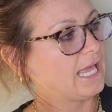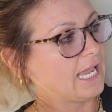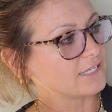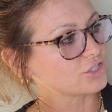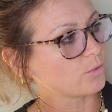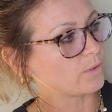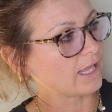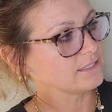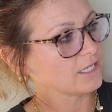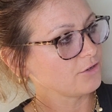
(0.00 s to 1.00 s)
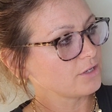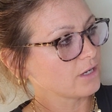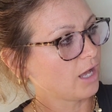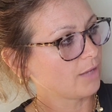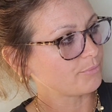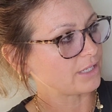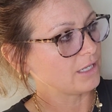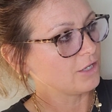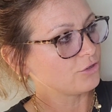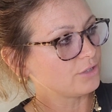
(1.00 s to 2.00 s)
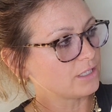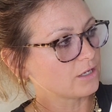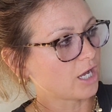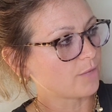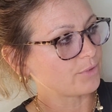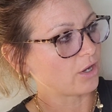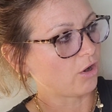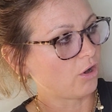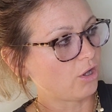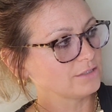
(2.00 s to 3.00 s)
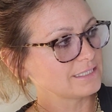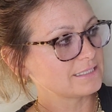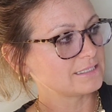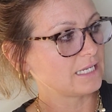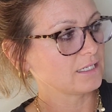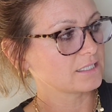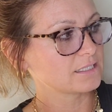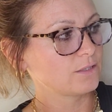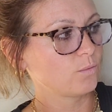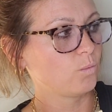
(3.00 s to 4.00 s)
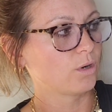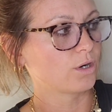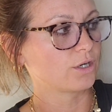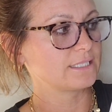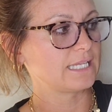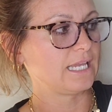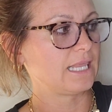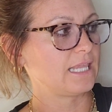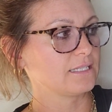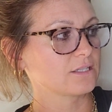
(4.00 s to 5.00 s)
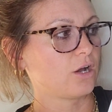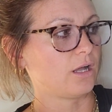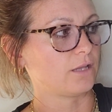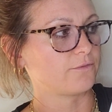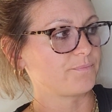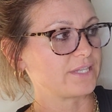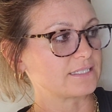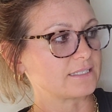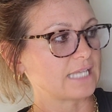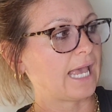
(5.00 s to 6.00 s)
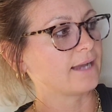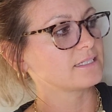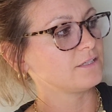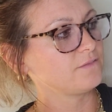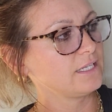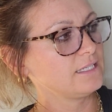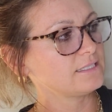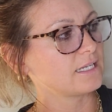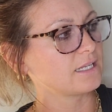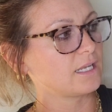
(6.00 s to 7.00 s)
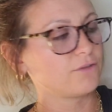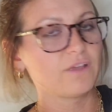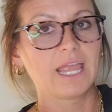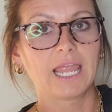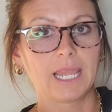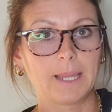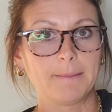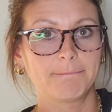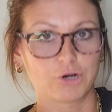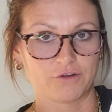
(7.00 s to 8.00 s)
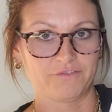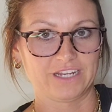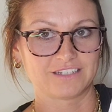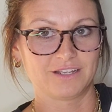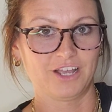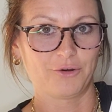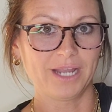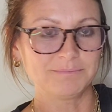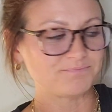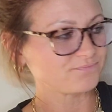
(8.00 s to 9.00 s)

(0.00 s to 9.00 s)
And so when I tell you to copy, you need to copy all 6 words in this column. This is active, indicative, imperfect, okay?